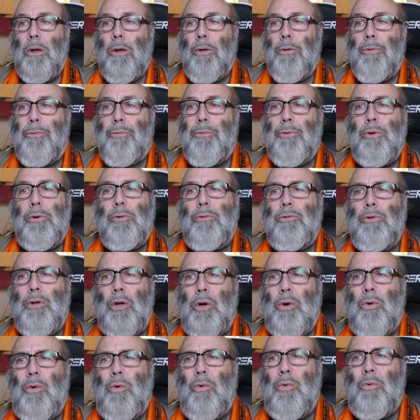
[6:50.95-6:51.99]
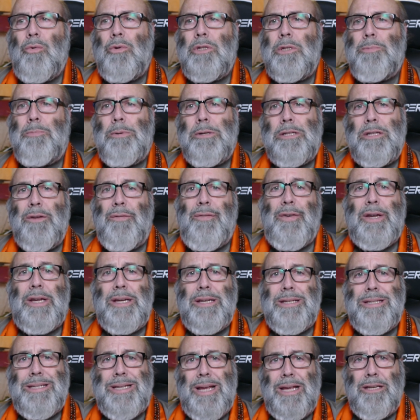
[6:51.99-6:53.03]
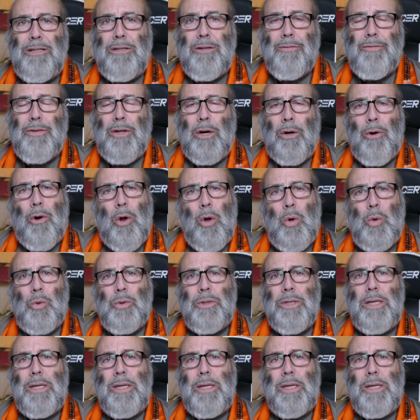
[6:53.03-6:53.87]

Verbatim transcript: through no specific intent of their own.